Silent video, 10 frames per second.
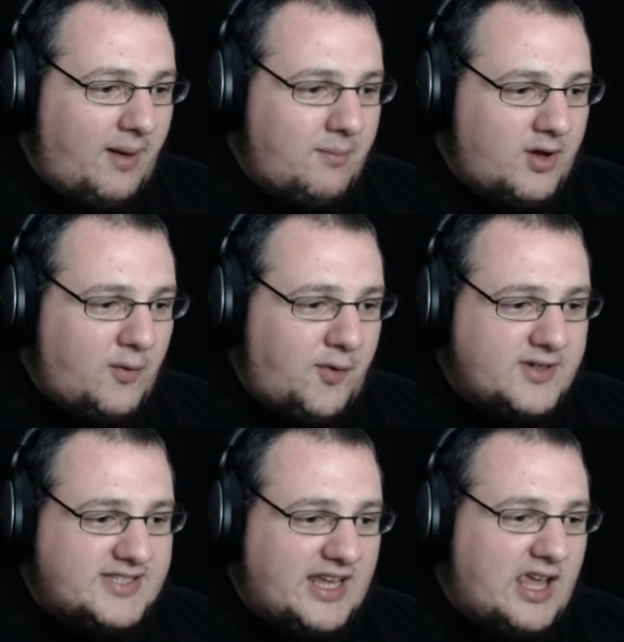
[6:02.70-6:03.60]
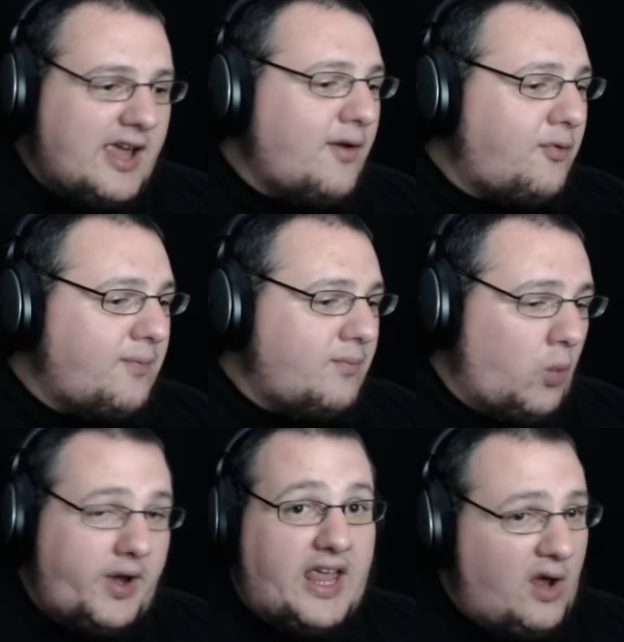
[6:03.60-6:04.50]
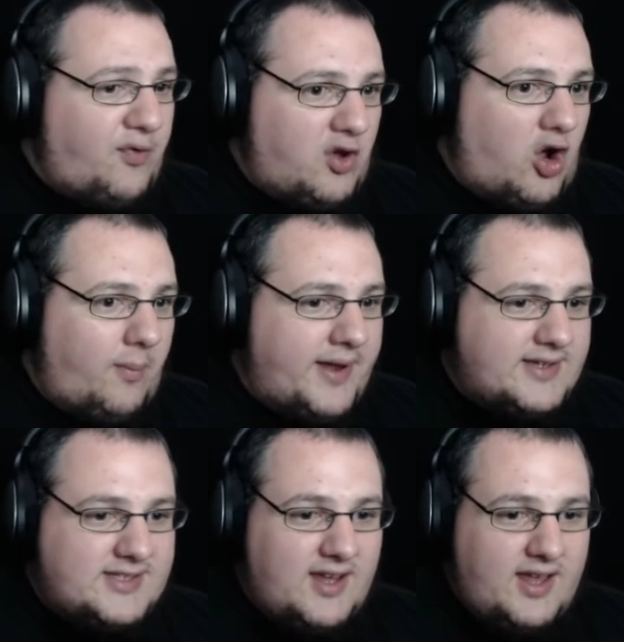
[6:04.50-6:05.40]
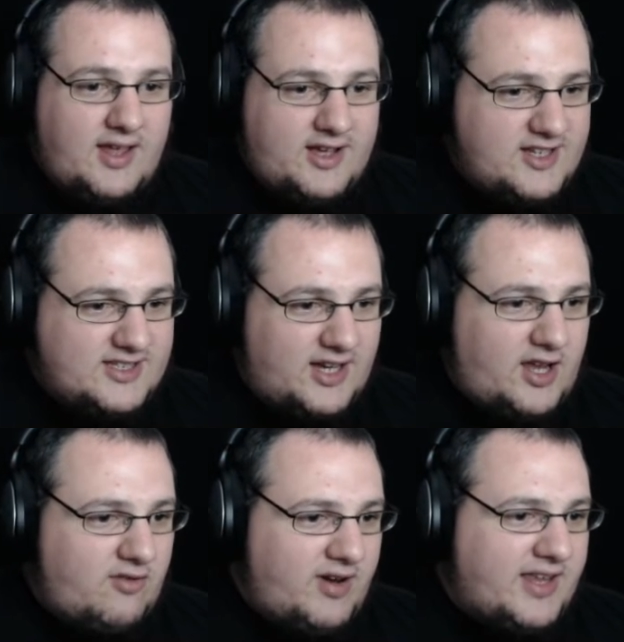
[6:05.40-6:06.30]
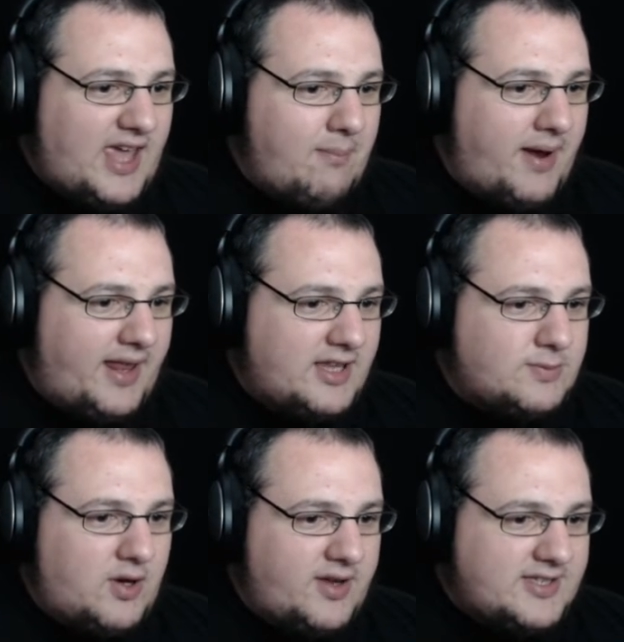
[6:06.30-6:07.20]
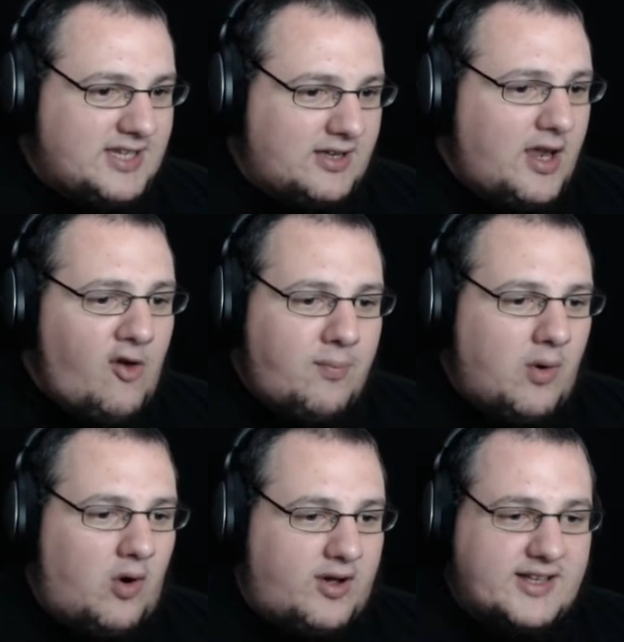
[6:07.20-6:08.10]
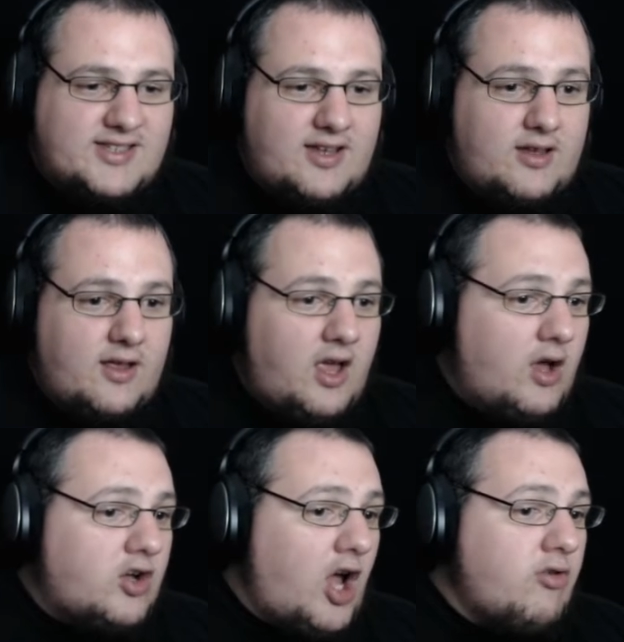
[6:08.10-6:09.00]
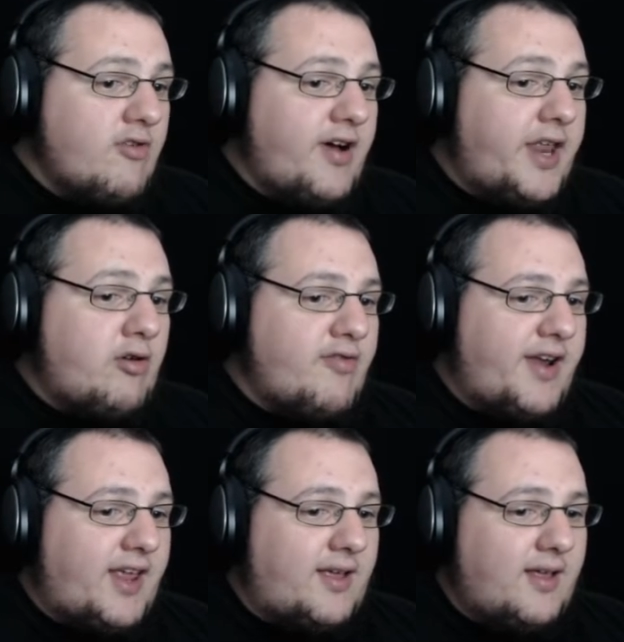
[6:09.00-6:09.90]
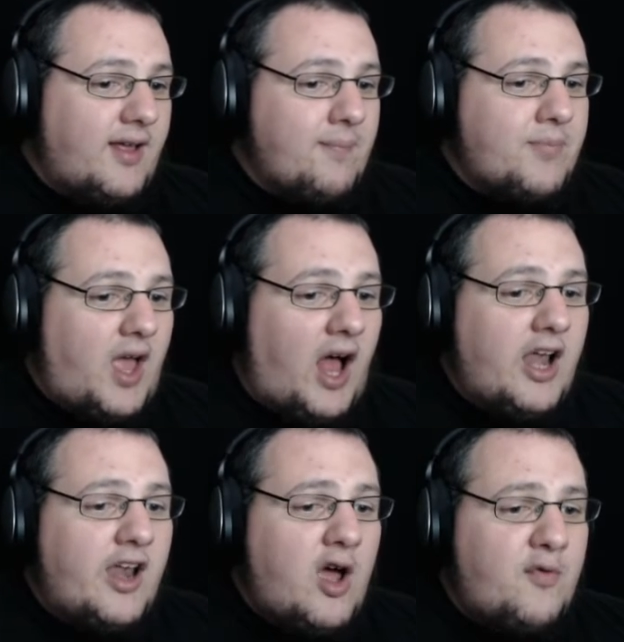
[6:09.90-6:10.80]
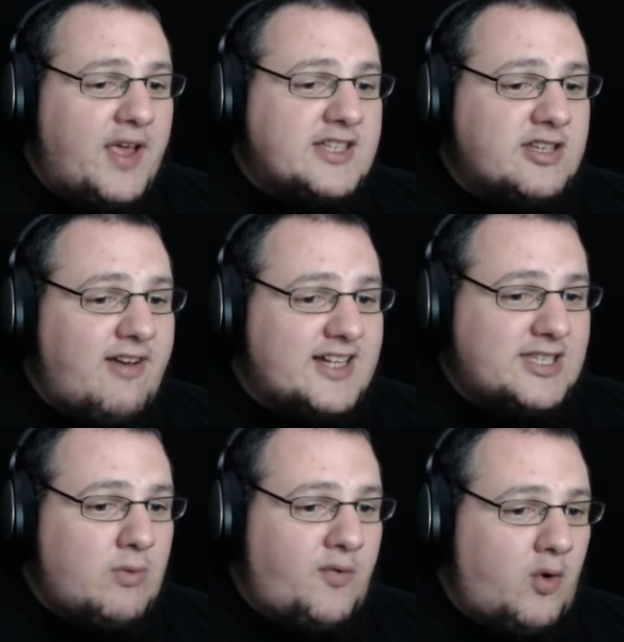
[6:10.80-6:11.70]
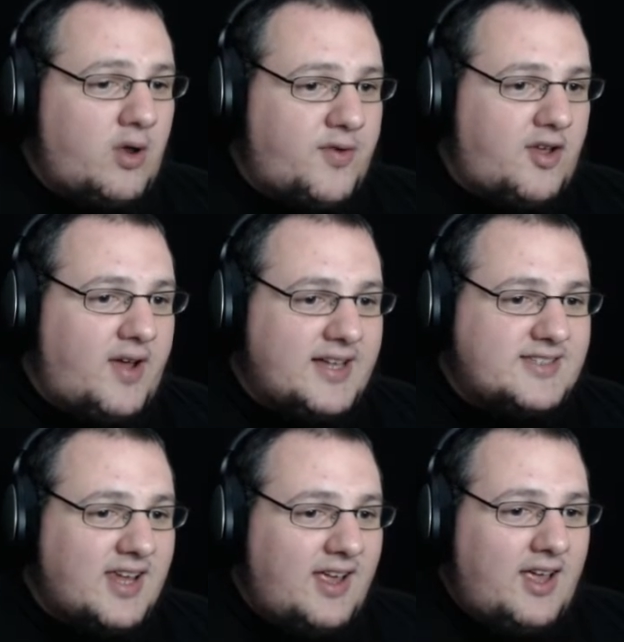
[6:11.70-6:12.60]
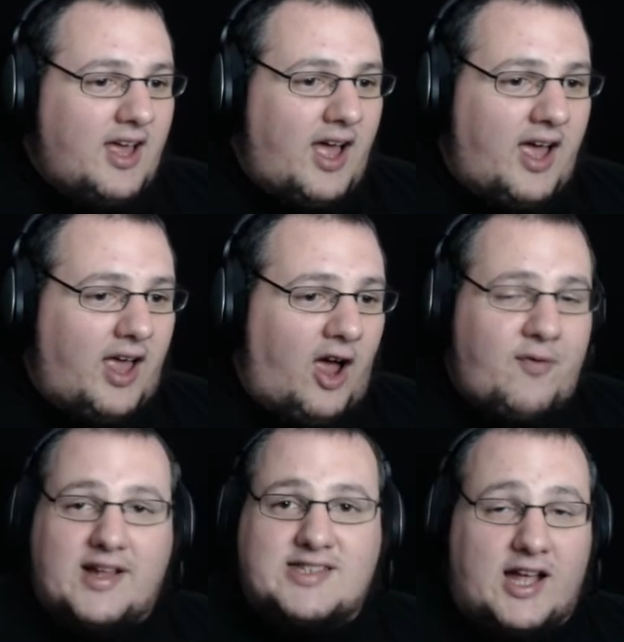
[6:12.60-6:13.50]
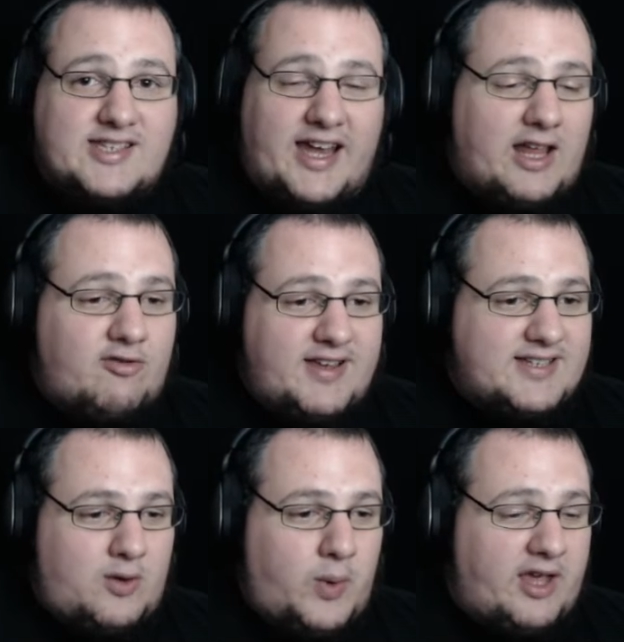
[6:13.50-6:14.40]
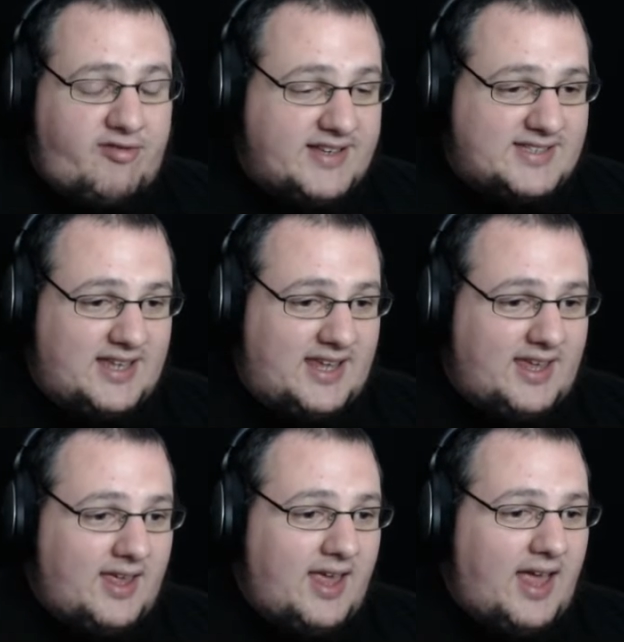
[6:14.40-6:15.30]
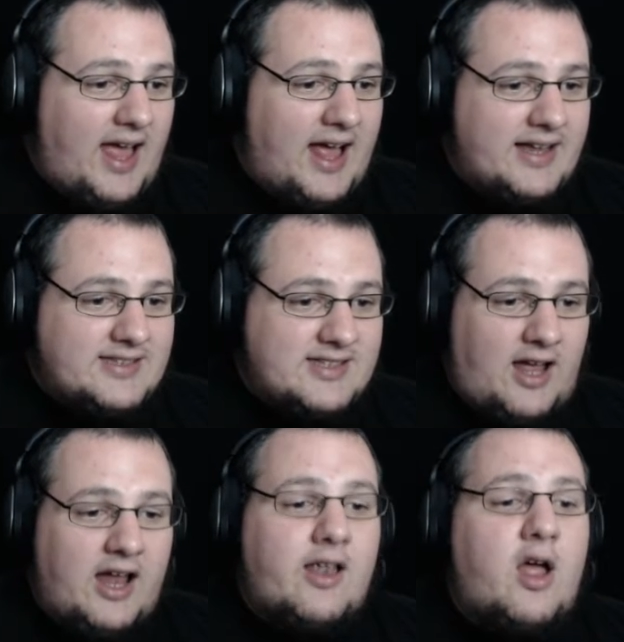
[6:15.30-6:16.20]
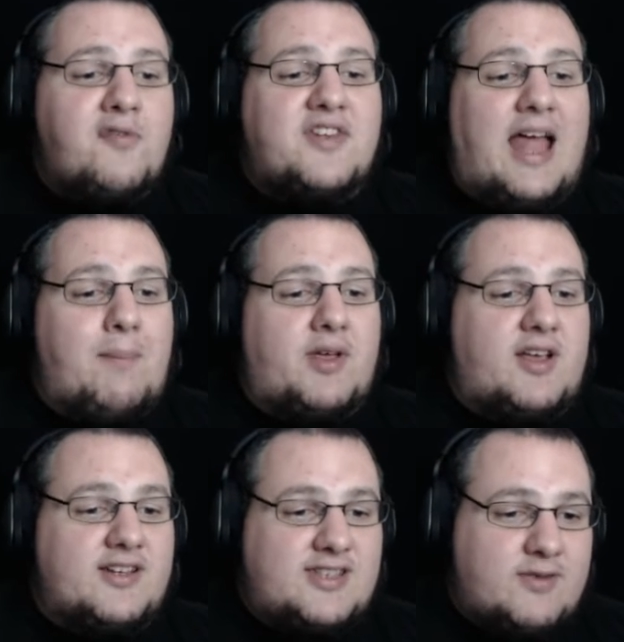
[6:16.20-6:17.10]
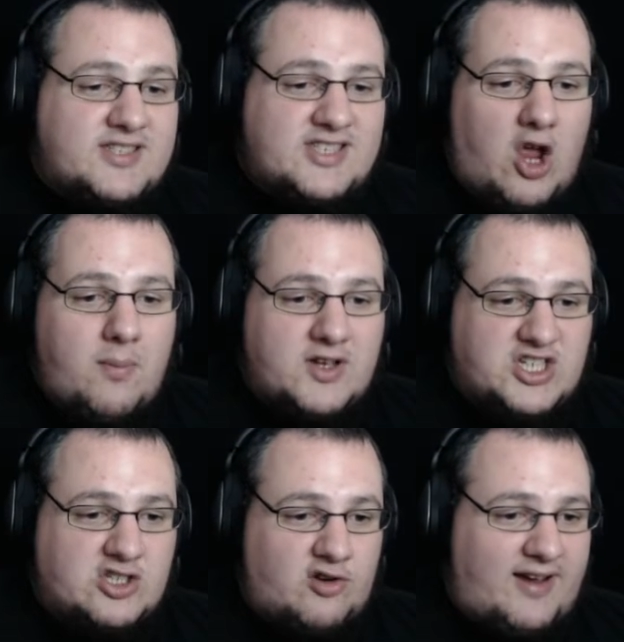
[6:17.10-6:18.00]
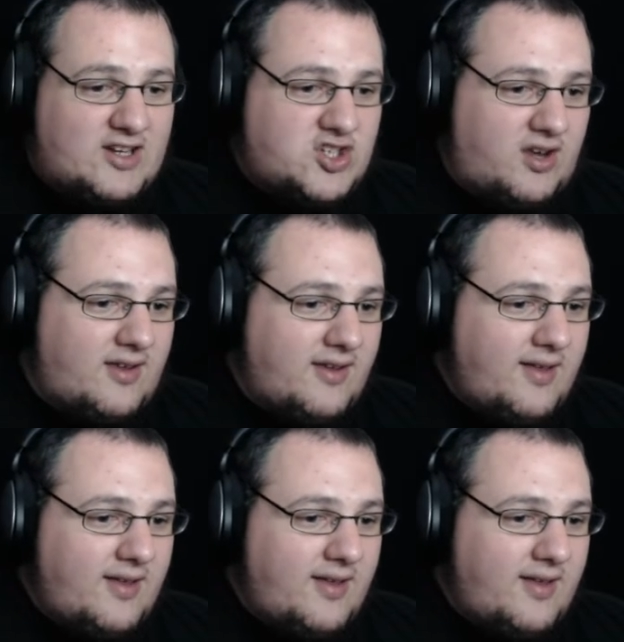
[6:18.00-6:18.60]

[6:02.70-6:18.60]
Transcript: I'm looking forward to see if you comment. Because I don't really get many, to be honest. I'd love more, because... Go, we're running. I love interacting with all of you, and I've had Titanic week recently. And I loved that because there was so much interaction.